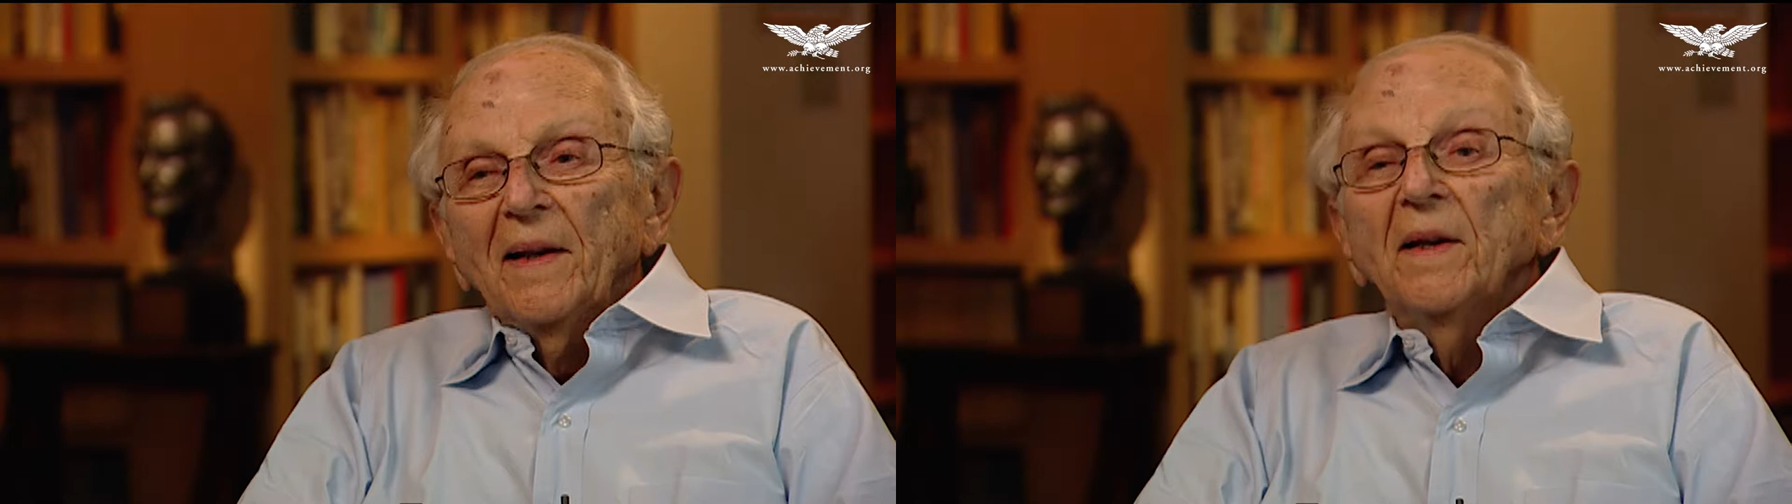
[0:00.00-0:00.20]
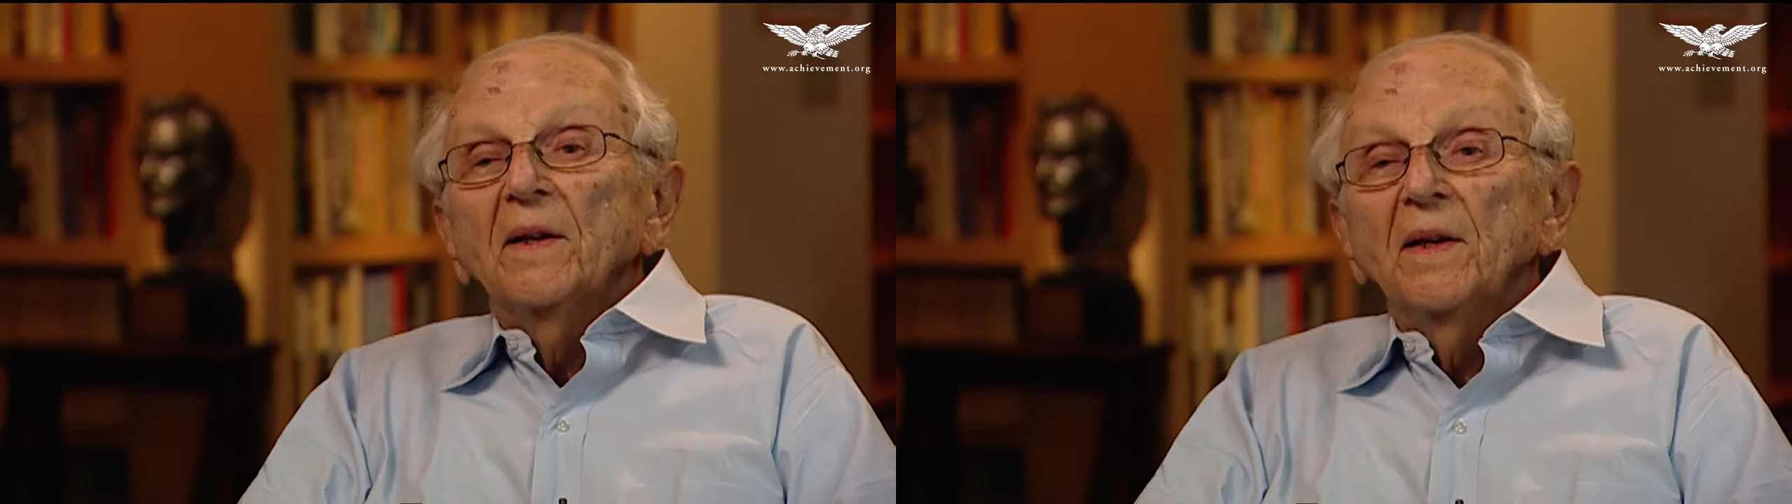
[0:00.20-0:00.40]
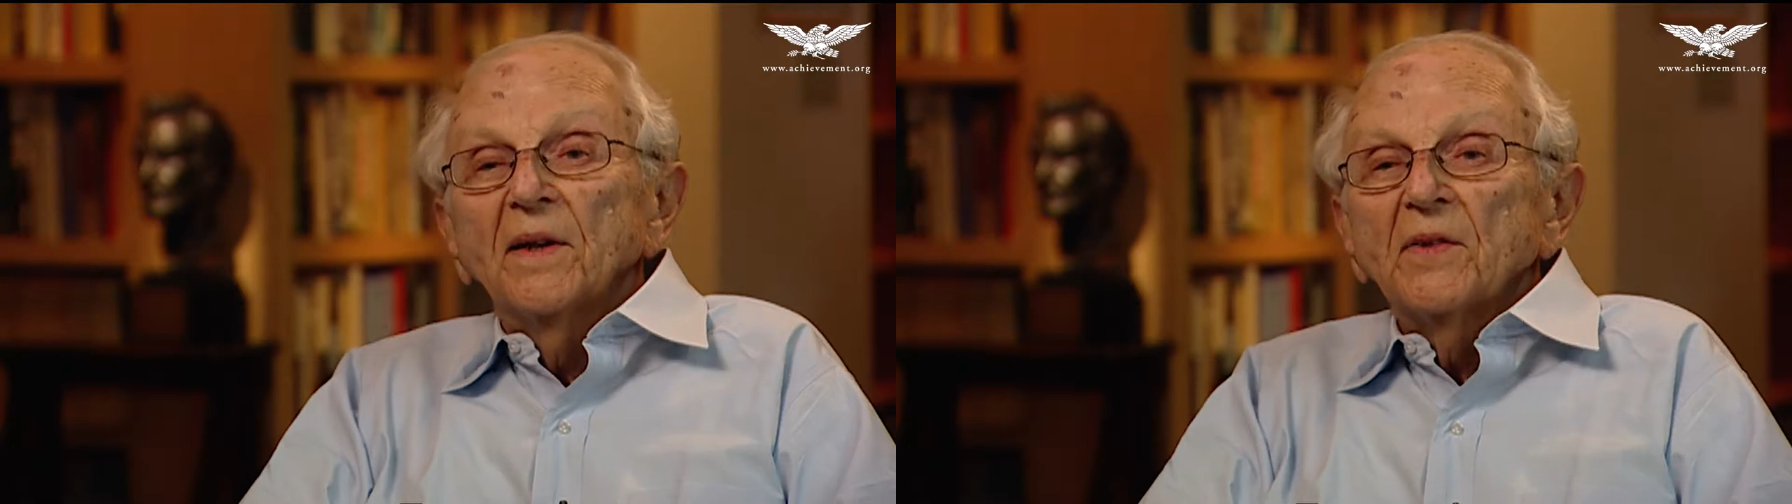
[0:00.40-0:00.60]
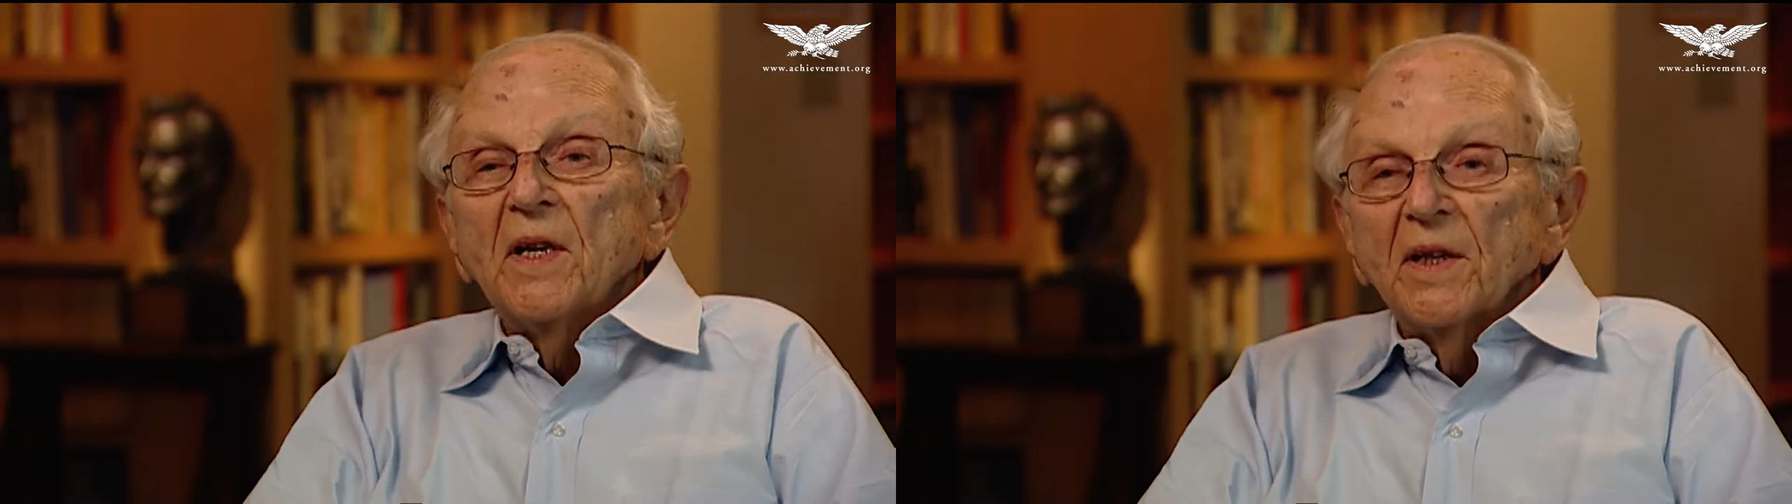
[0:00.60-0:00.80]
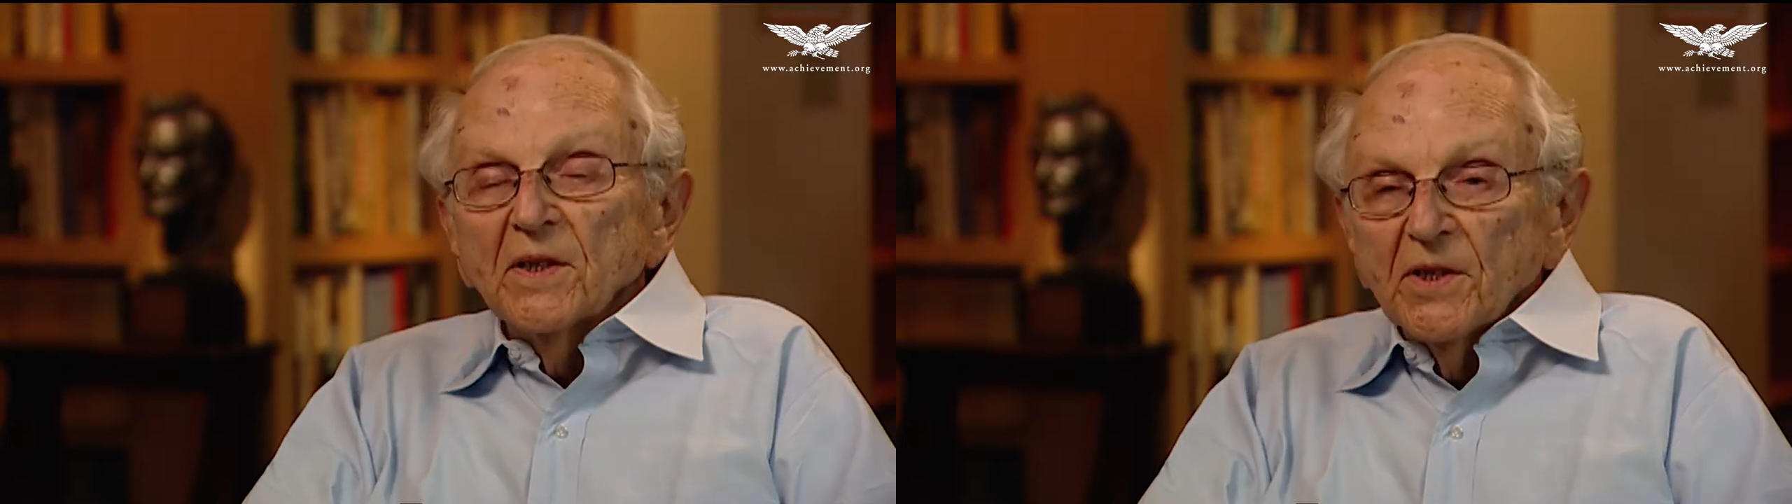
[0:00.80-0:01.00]
Lincoln loved to
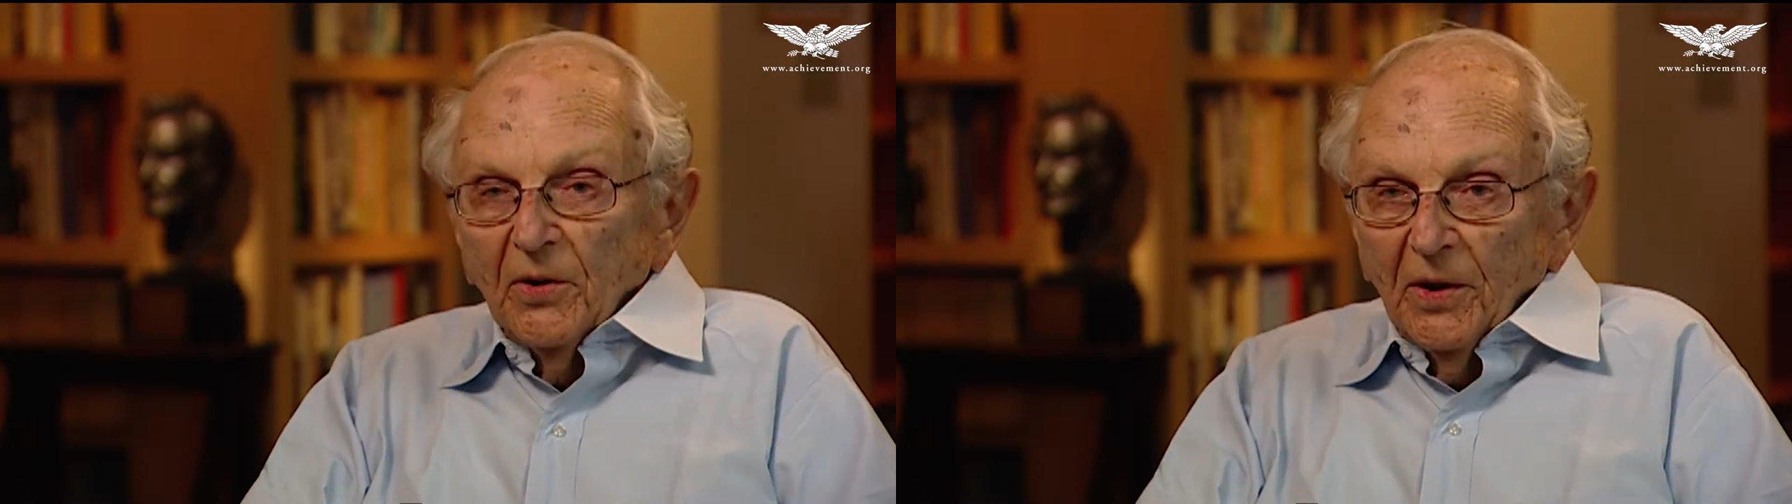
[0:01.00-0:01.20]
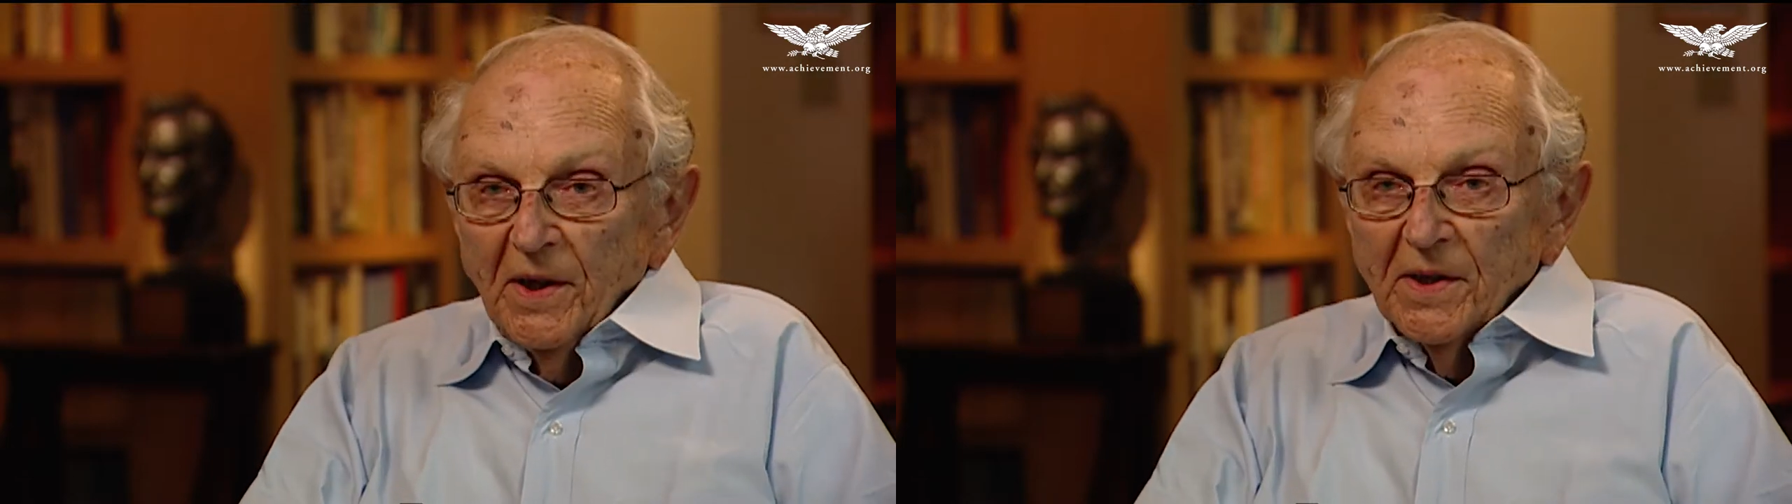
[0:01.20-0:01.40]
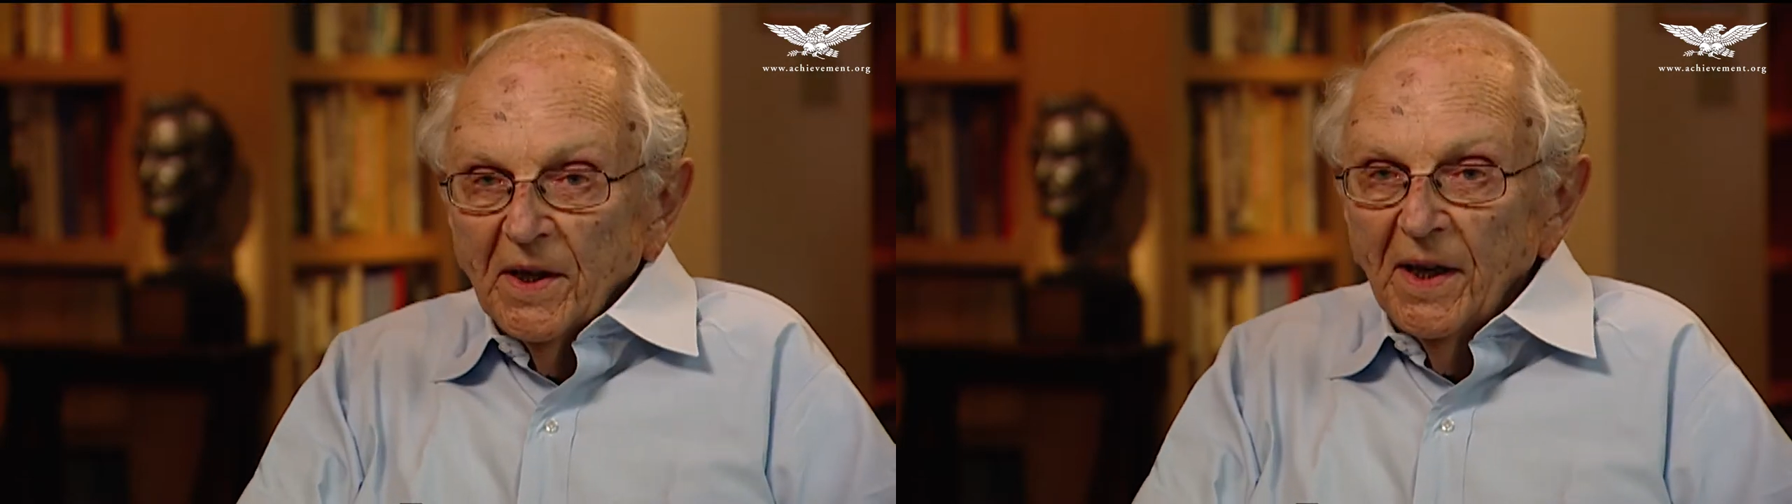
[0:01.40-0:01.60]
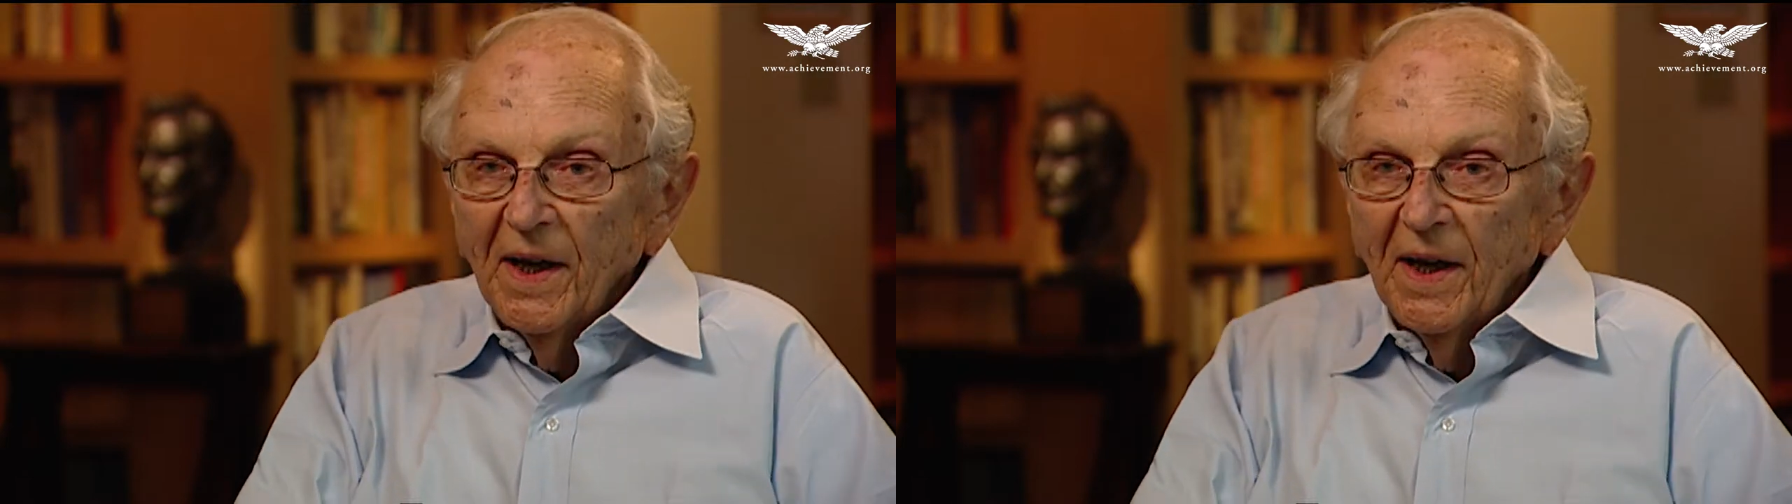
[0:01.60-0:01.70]
tell stories.